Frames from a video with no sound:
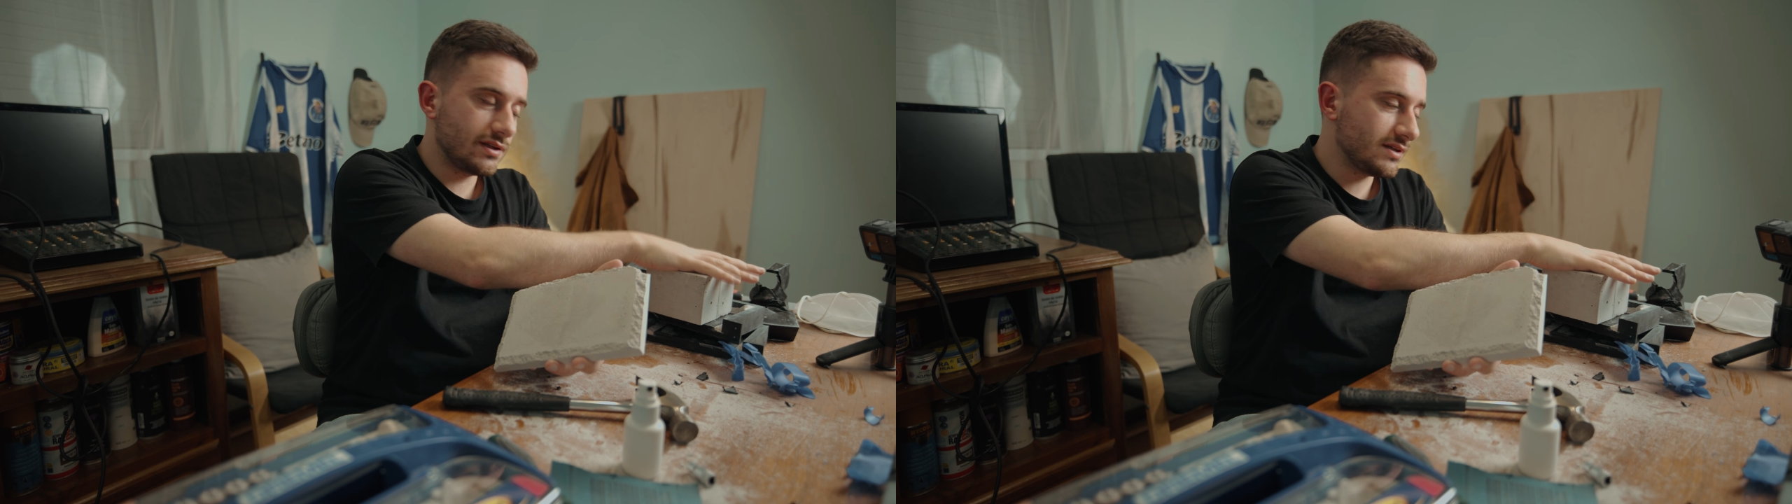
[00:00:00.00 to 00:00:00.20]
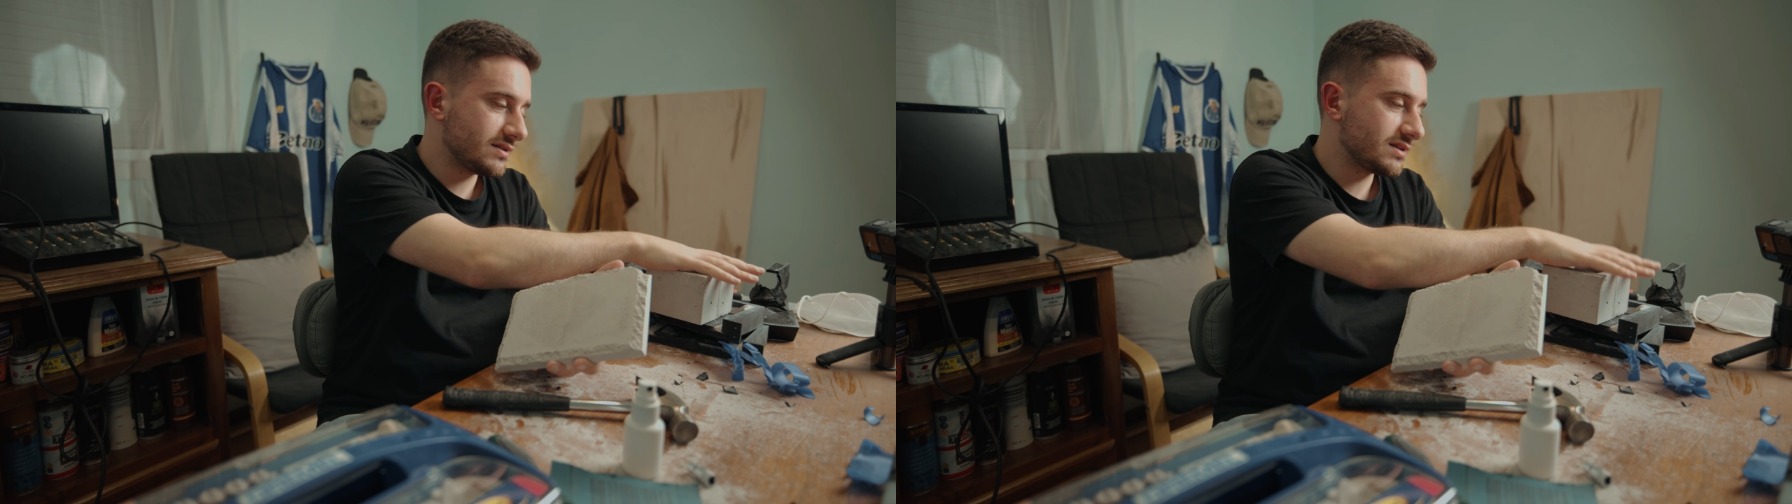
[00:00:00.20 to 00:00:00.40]

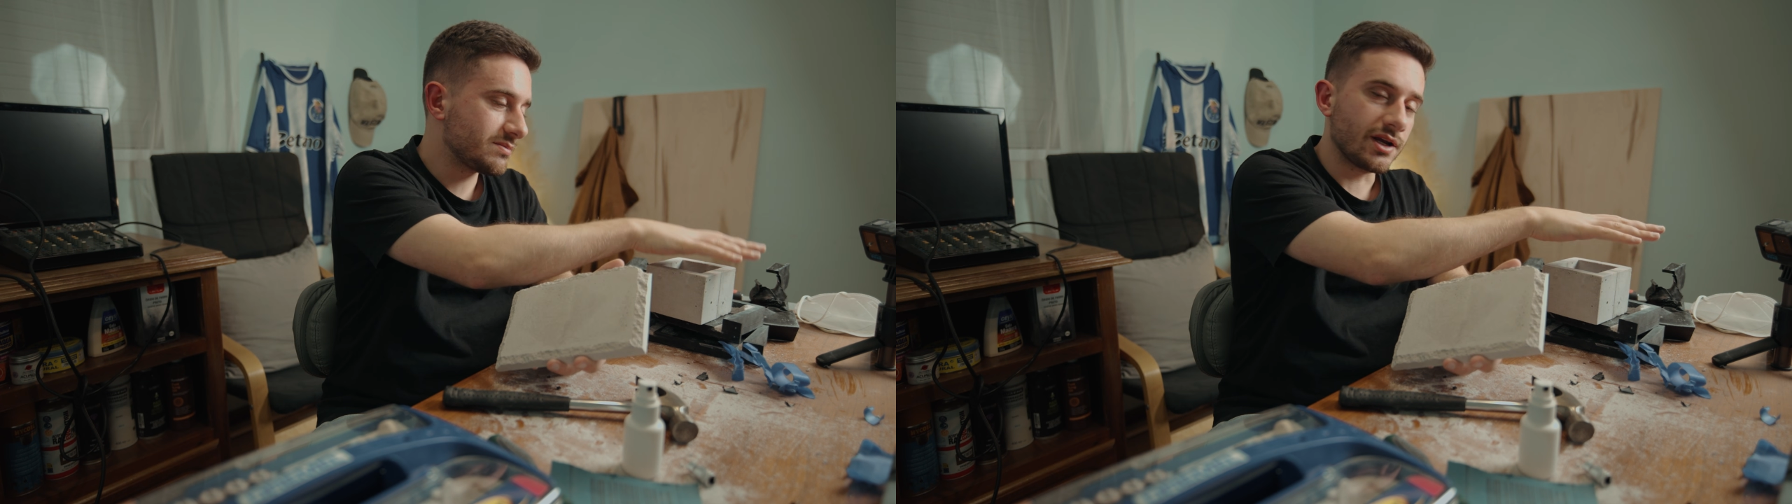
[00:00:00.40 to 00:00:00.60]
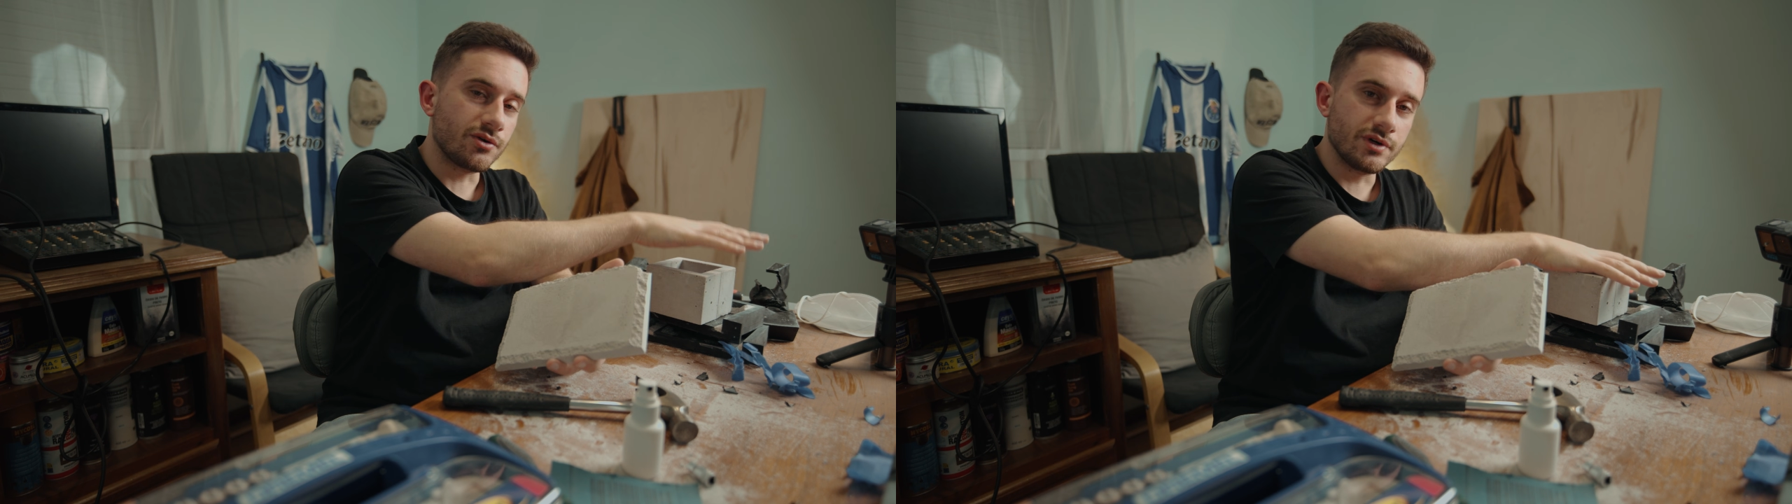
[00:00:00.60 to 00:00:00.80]
This is
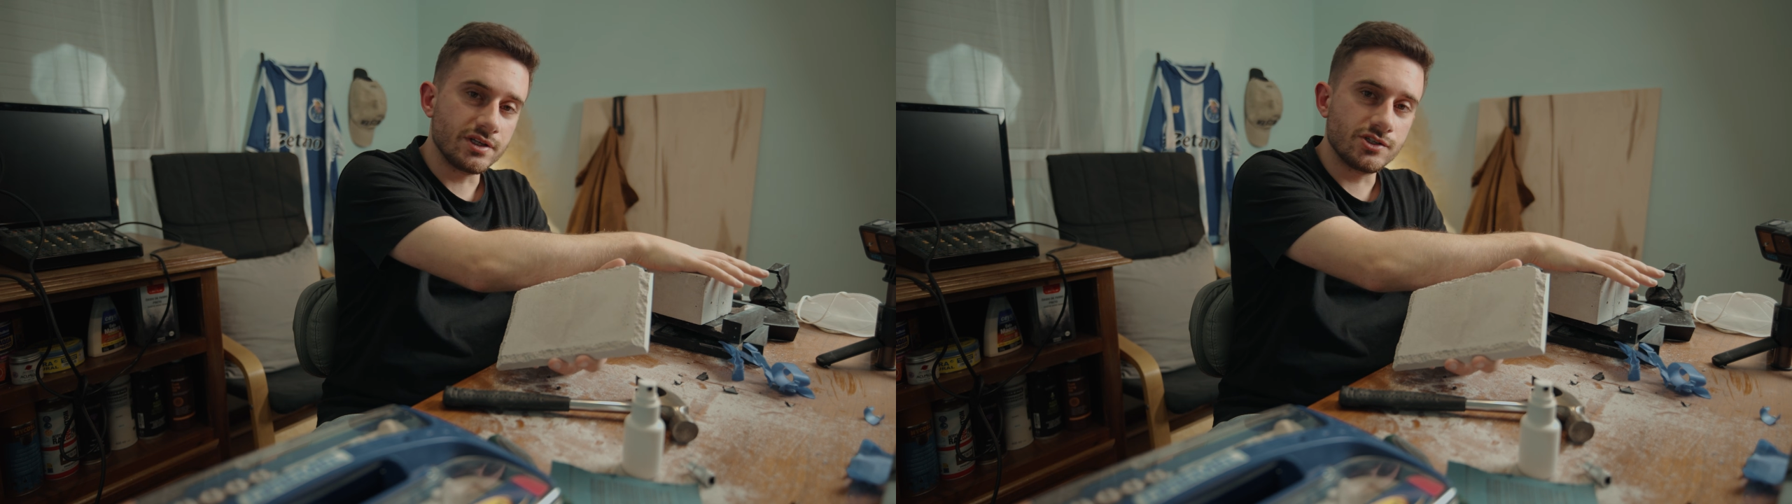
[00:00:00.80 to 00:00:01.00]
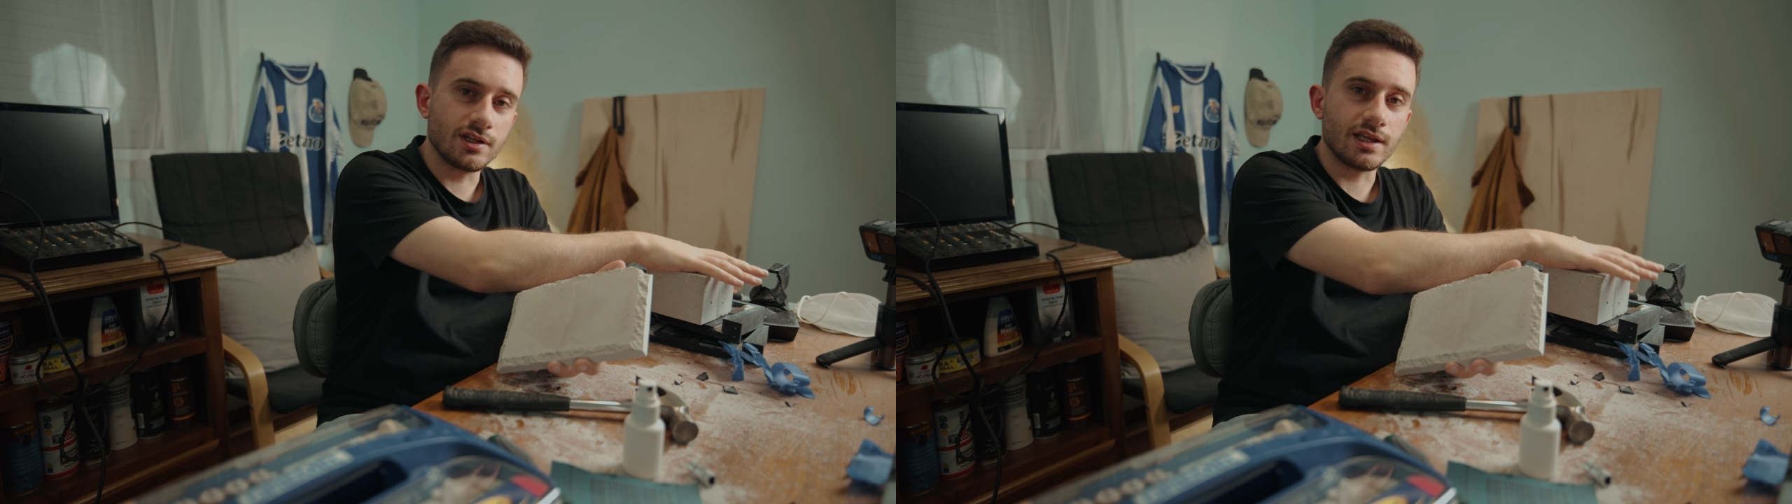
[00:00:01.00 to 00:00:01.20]
my
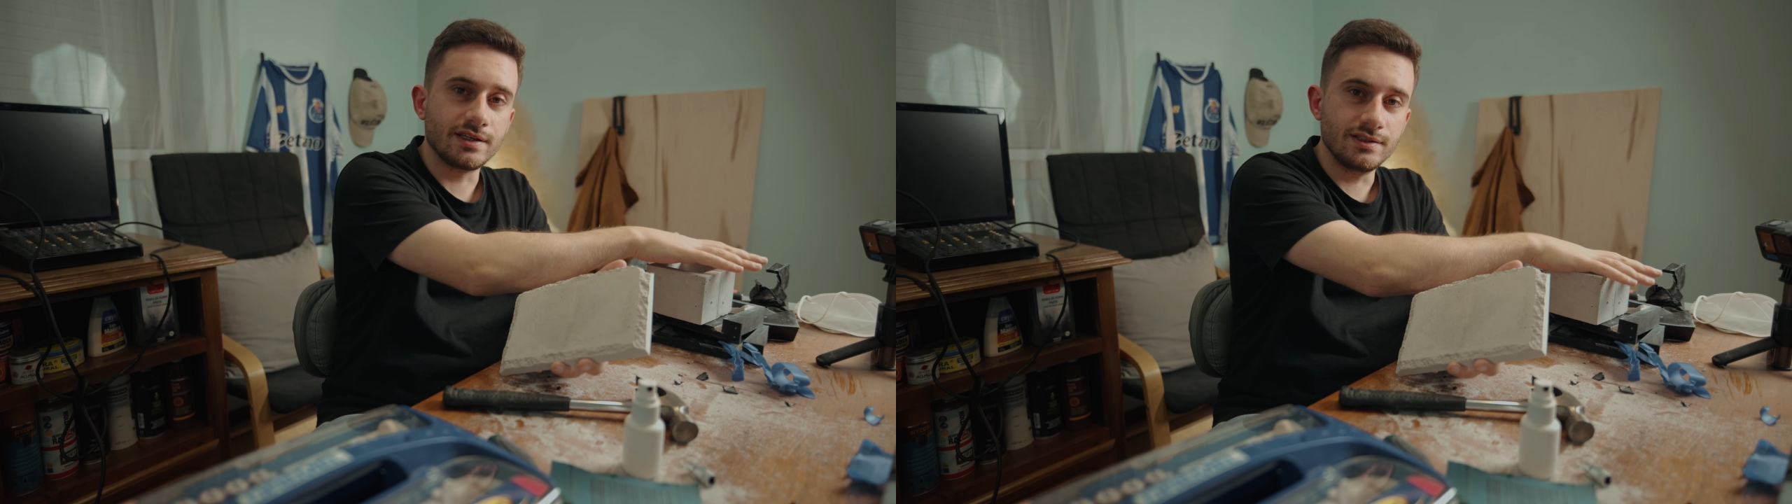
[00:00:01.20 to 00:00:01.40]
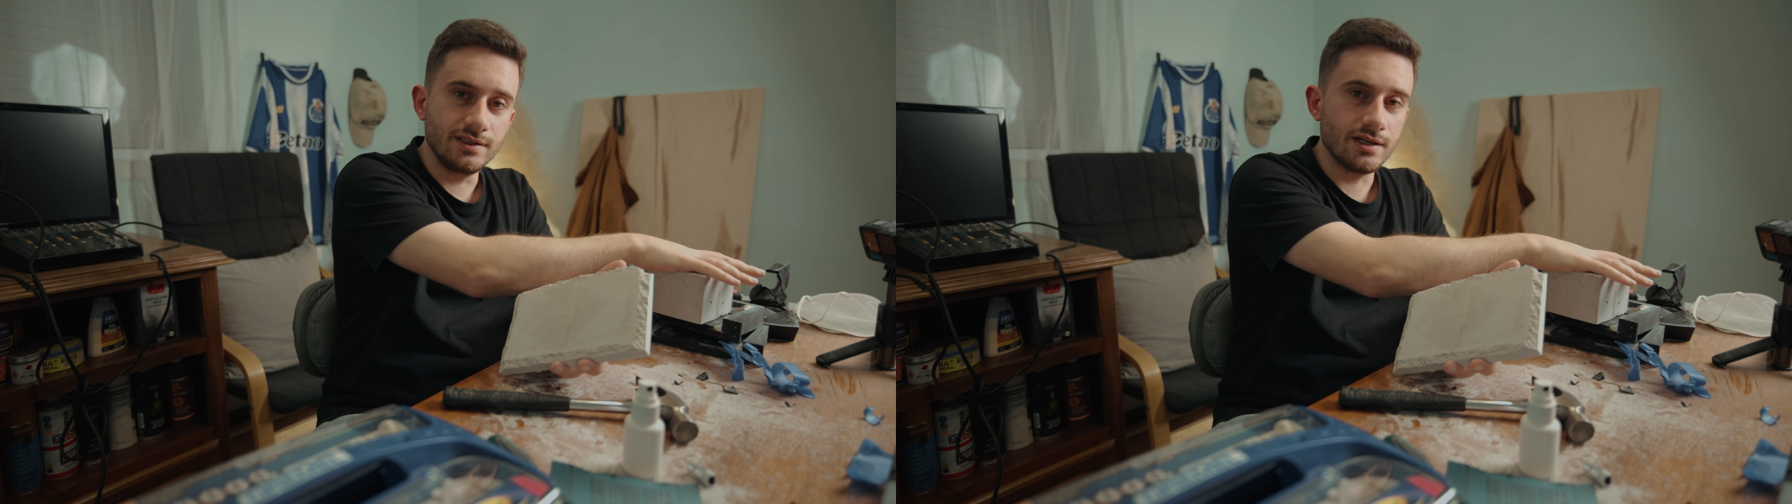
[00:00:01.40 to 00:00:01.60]
original
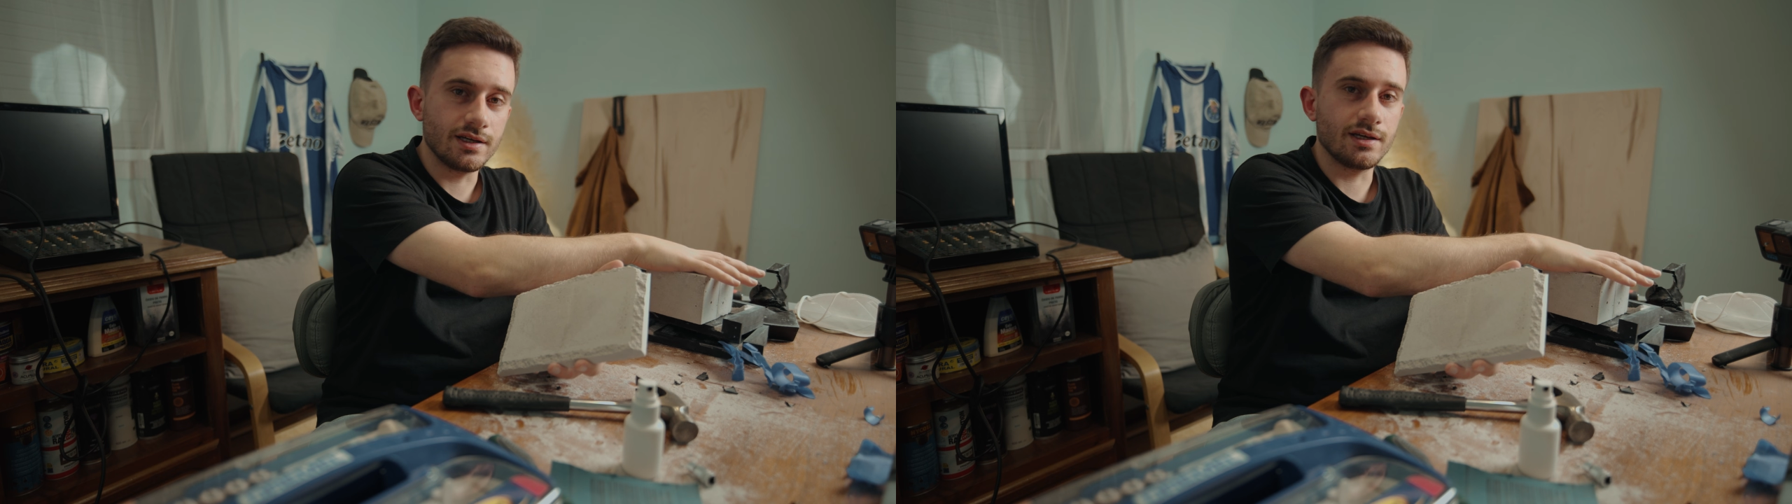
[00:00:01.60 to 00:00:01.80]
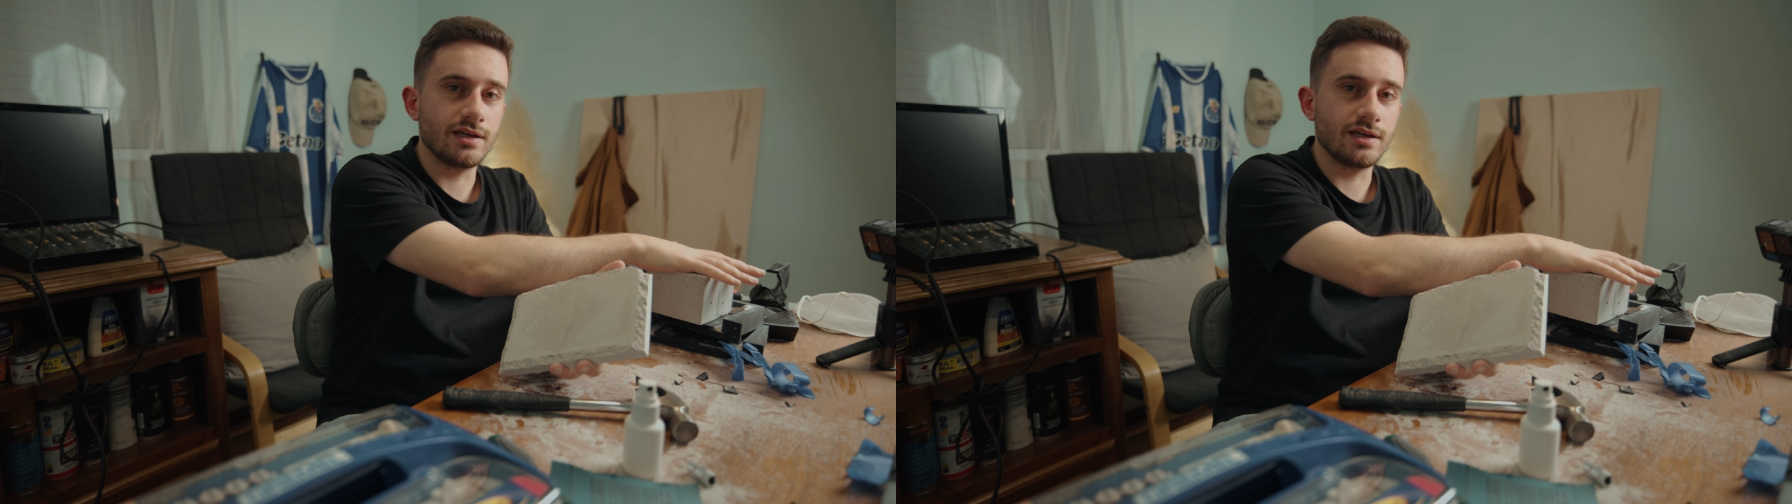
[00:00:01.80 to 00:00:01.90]
idea